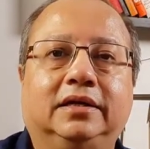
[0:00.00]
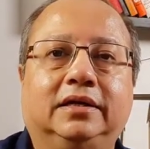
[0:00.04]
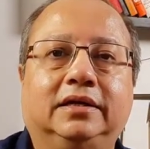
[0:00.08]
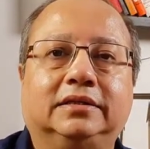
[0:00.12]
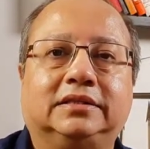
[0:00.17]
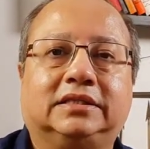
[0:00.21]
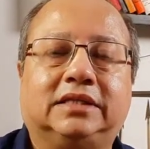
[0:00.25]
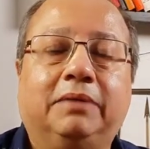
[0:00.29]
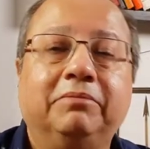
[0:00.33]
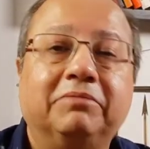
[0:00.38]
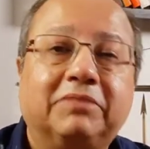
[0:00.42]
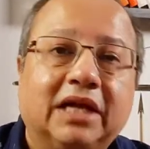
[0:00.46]

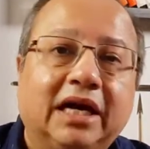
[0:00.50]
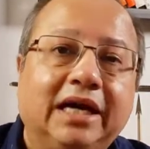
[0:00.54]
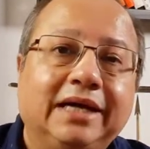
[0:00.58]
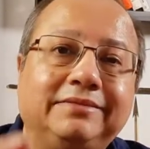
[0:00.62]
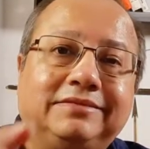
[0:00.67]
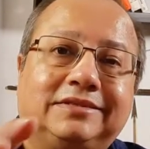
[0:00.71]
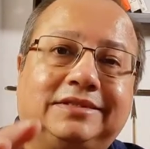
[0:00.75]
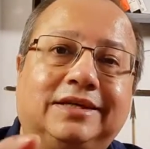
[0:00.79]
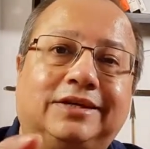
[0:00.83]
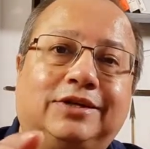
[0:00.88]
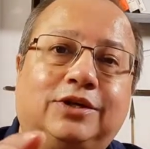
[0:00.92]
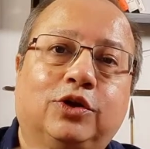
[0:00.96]

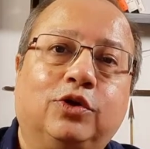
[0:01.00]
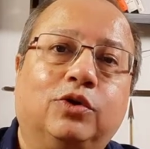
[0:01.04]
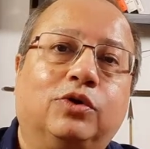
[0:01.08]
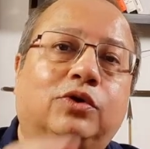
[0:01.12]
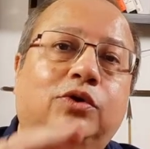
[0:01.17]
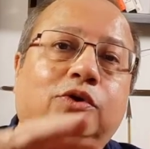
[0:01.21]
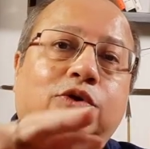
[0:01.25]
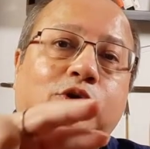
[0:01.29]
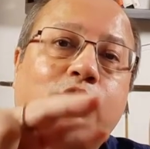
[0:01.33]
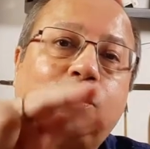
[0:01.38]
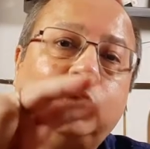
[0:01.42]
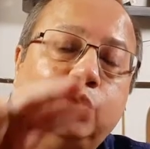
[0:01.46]
Sometimes it
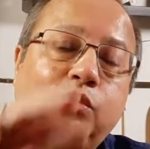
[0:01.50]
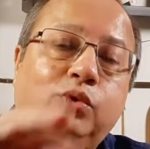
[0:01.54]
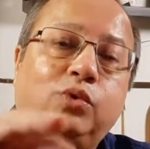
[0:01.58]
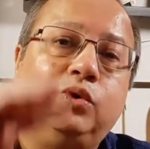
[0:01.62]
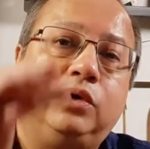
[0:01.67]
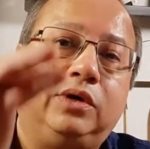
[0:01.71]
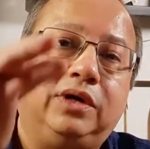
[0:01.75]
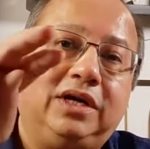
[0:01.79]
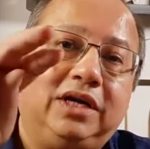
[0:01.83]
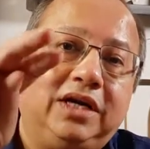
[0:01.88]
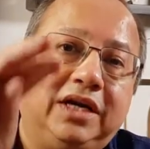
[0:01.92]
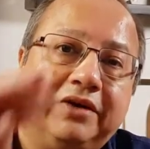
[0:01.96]
took
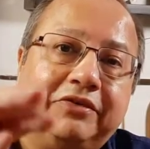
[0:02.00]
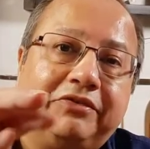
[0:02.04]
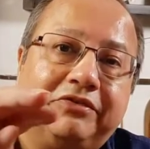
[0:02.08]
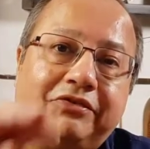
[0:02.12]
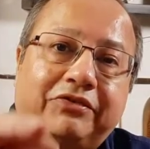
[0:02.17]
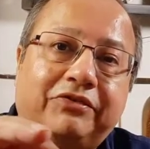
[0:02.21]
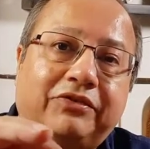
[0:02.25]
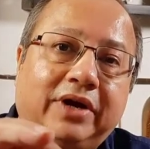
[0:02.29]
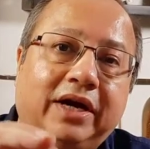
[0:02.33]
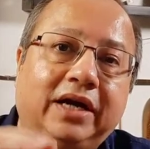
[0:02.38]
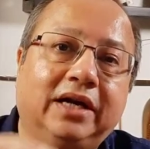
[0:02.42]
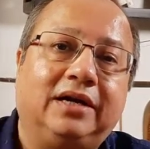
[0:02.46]
two
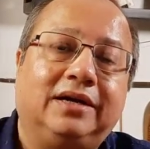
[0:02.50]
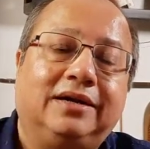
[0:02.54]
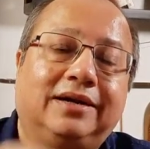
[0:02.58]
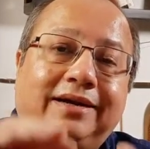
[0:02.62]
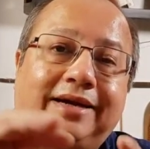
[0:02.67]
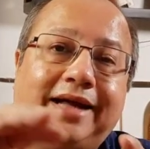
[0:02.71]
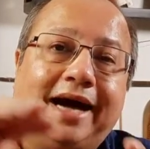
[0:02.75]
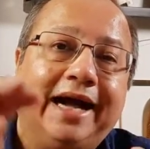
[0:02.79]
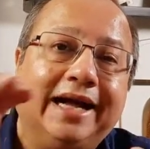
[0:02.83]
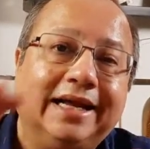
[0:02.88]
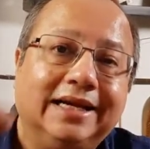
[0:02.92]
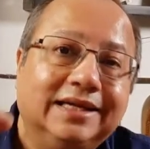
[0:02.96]
different
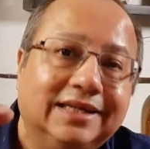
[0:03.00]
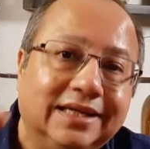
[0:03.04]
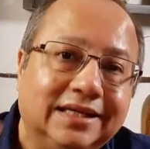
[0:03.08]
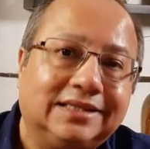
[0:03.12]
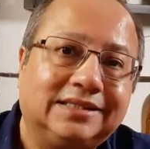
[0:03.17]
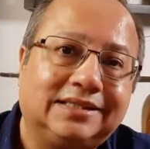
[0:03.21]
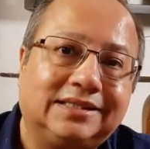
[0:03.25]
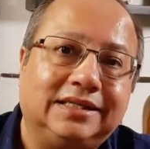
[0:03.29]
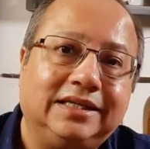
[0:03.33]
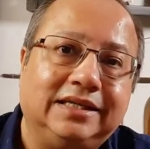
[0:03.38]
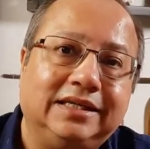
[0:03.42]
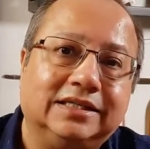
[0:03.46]

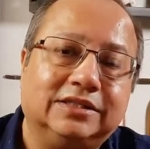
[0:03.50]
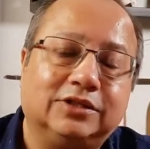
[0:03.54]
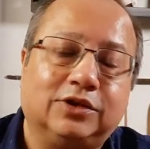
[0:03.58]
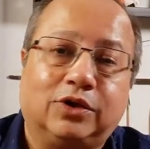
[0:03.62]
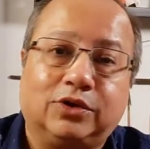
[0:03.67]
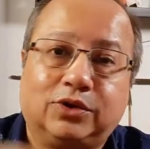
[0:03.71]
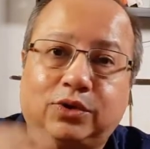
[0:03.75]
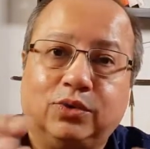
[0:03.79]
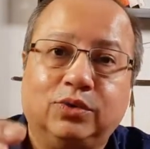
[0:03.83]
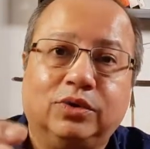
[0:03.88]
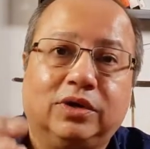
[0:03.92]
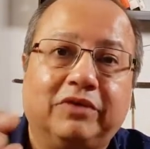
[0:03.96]
dynasties
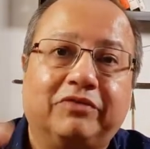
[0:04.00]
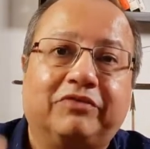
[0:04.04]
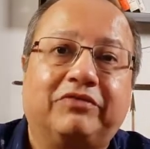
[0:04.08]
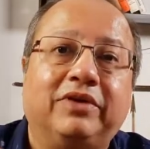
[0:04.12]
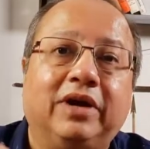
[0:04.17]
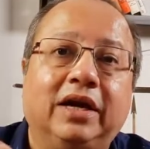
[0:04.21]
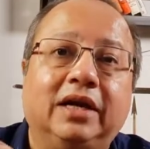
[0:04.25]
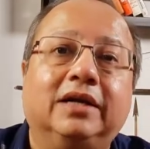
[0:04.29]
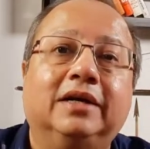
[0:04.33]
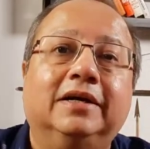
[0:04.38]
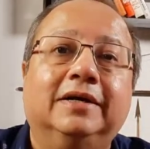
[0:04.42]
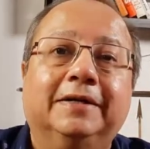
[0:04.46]
or two
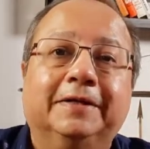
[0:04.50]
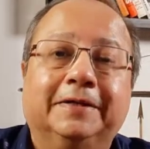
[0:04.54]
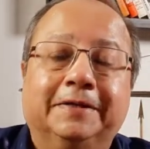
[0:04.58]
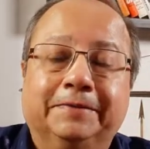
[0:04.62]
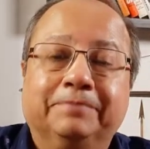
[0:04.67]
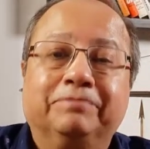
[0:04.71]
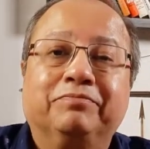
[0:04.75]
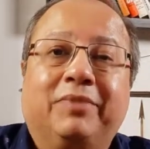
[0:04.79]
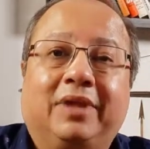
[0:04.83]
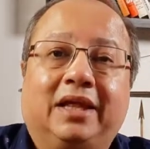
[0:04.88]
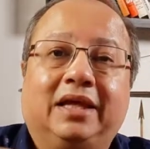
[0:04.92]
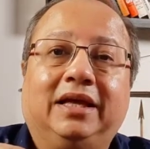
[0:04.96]
different
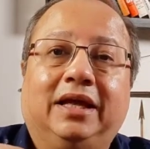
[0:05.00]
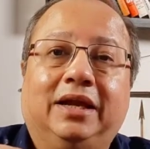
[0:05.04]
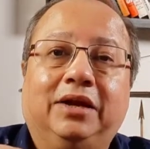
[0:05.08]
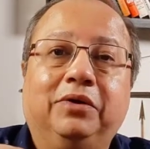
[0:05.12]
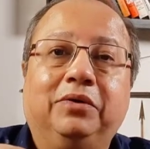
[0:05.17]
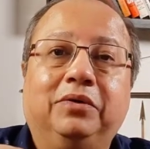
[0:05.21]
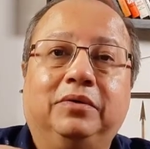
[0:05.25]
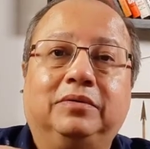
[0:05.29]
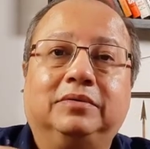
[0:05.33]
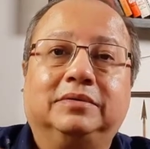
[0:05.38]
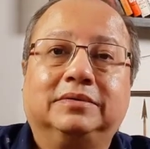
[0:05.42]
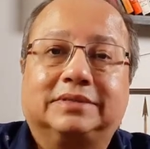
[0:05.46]

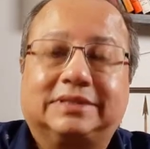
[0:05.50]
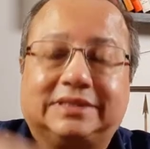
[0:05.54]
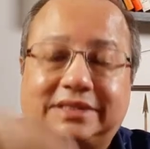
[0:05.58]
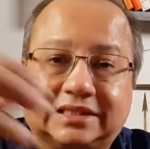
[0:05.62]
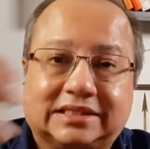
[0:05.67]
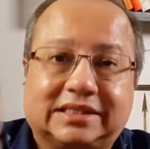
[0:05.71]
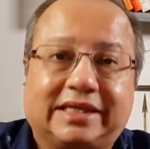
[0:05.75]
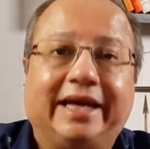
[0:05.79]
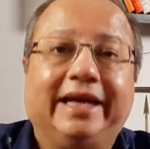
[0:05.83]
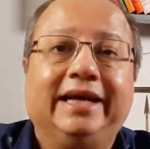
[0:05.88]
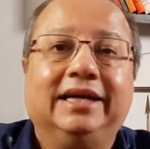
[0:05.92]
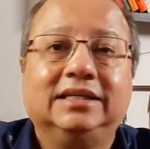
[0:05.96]

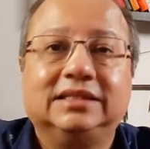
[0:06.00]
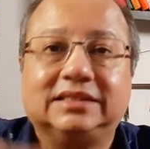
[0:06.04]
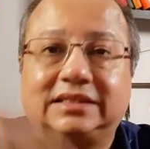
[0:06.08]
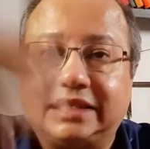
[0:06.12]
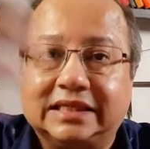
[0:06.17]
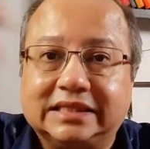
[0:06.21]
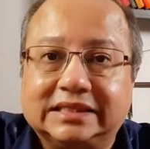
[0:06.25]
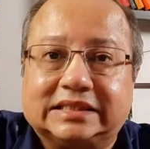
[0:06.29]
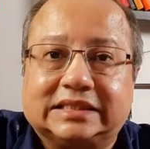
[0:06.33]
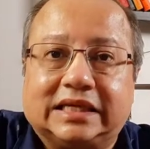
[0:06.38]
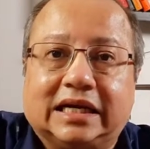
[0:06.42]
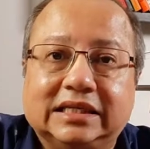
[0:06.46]
kings
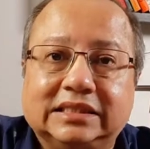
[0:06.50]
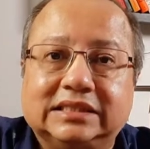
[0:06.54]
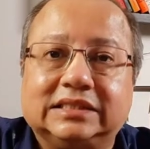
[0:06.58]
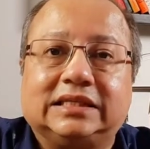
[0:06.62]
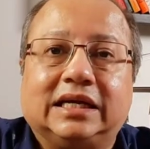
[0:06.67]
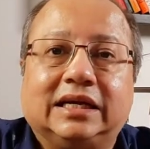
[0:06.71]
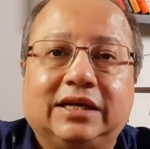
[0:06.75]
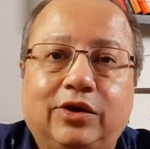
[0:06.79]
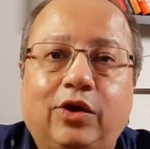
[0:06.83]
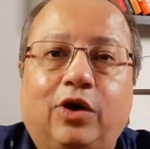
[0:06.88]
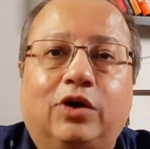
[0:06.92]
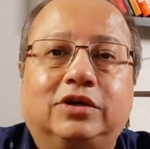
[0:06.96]
and sons
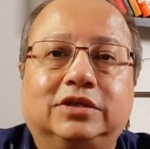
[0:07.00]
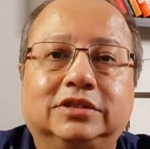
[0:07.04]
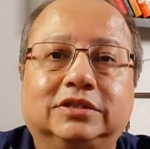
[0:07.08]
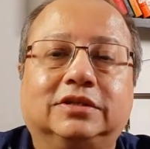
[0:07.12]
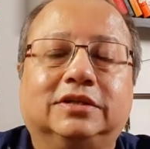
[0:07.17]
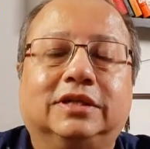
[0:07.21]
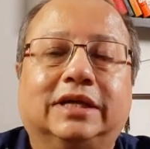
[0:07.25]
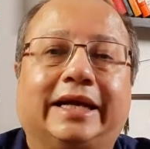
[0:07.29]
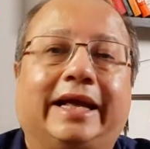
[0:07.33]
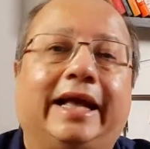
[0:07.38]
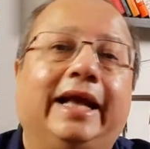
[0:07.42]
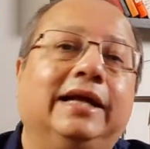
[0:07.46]
and daughters of
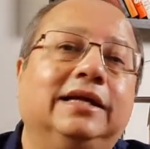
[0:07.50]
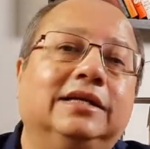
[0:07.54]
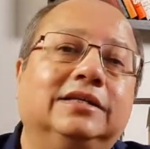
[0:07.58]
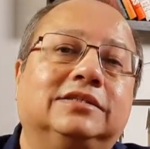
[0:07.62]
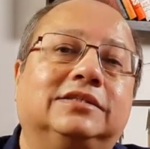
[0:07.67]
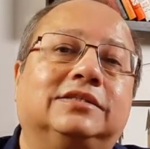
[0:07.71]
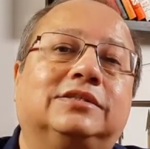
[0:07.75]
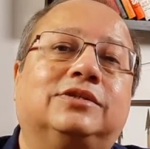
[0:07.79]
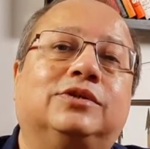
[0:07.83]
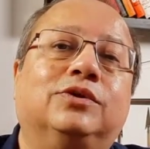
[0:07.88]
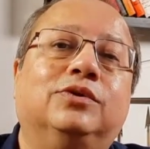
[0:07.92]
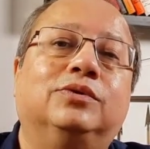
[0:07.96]
the
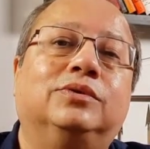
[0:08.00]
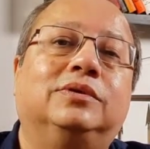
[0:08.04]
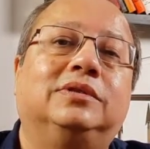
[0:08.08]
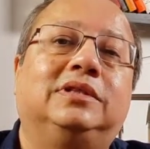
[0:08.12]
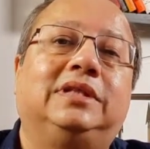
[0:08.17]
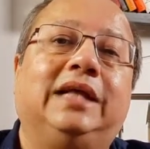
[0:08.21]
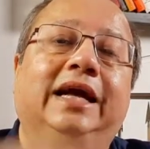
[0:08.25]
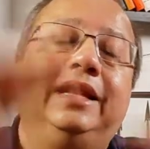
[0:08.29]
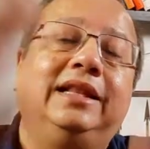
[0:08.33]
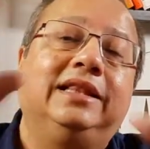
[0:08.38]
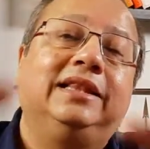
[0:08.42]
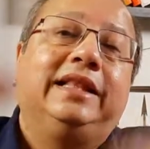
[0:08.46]
kings to
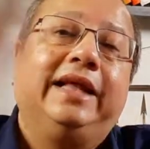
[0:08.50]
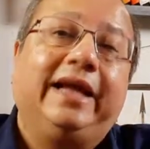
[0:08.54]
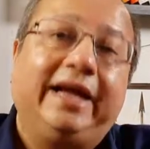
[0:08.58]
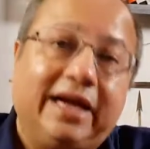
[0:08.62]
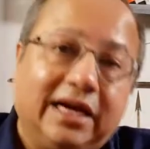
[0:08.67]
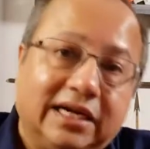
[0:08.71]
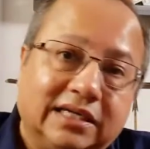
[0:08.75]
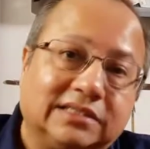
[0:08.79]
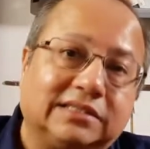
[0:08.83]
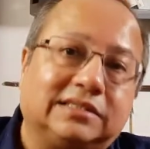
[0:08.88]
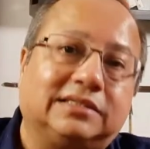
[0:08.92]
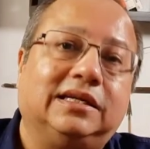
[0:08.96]
then
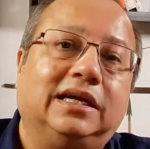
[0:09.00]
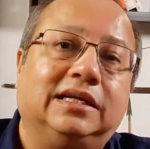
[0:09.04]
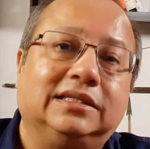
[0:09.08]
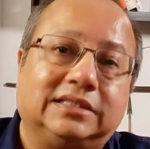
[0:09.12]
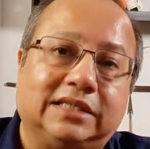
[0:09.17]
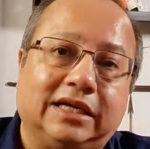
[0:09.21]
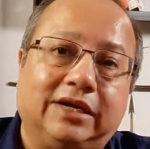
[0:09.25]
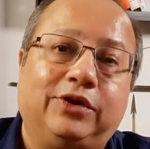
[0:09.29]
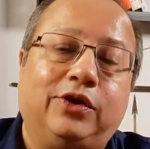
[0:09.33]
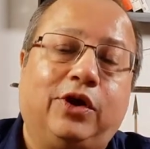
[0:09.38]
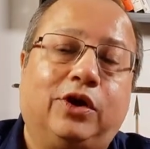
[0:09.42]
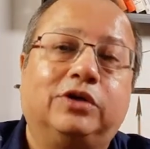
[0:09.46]
their sons
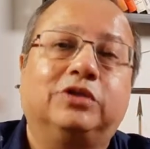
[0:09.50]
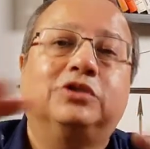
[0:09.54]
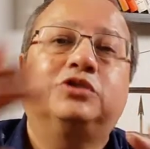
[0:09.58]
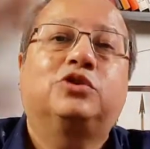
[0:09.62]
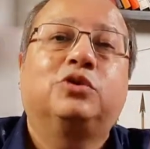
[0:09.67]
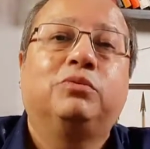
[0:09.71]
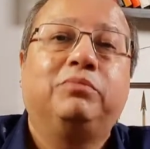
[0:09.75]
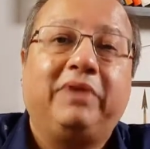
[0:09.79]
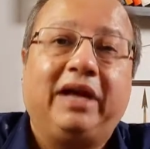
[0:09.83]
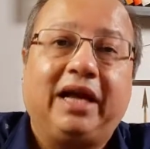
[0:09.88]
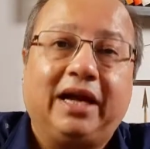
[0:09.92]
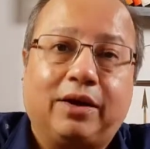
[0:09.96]
and daughters to
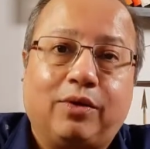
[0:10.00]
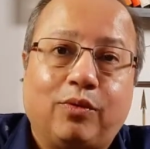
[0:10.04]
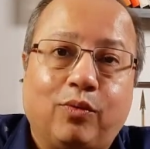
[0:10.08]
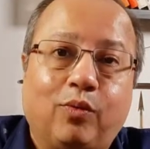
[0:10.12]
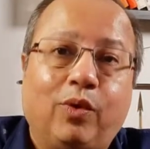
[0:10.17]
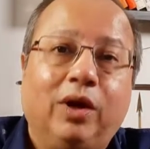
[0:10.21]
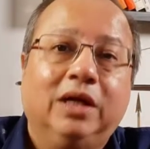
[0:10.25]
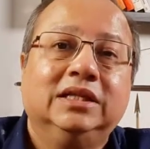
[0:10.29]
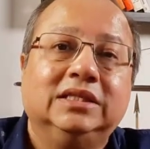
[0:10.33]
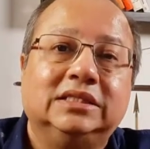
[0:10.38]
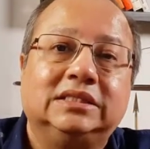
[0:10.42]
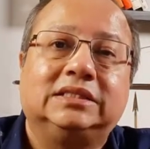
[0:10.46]
make
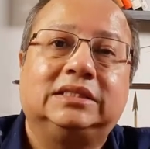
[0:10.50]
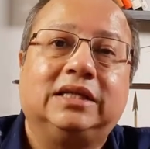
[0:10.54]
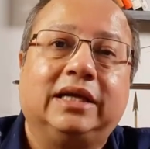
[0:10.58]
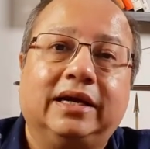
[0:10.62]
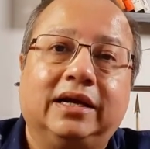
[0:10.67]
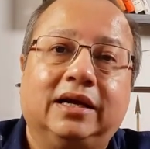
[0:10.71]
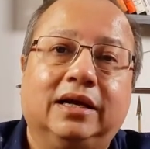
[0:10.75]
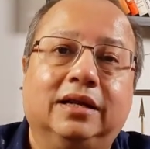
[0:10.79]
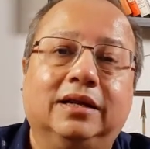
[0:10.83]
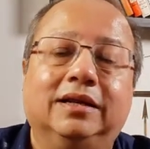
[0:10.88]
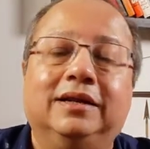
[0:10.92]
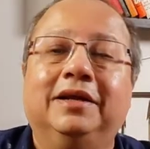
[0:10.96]
one
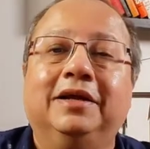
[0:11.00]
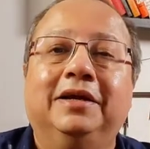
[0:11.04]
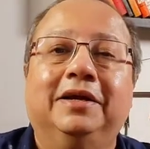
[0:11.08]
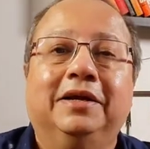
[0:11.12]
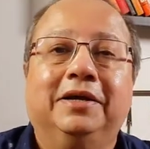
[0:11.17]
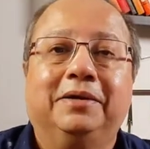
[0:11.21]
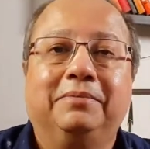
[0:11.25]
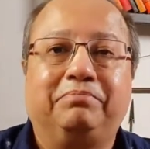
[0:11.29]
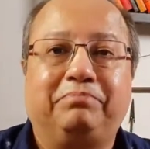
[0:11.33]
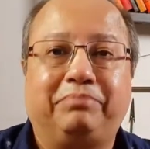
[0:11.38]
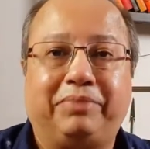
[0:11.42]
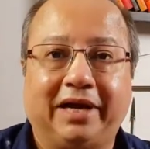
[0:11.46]
single
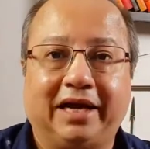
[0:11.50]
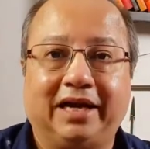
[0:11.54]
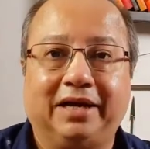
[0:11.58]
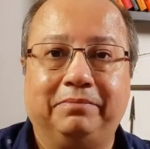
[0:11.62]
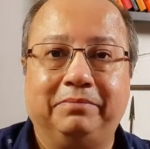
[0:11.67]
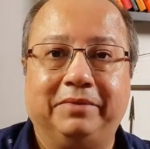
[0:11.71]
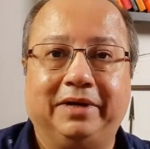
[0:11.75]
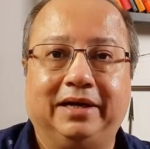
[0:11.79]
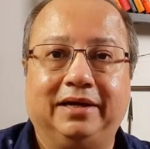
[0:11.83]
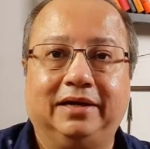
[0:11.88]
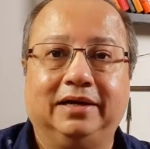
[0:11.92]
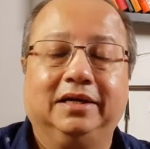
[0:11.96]

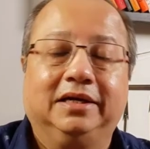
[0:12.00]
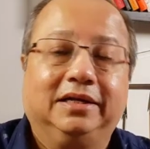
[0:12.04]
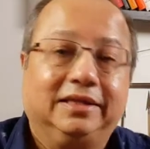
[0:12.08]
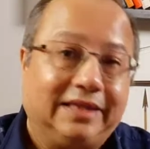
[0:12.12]
pyramid.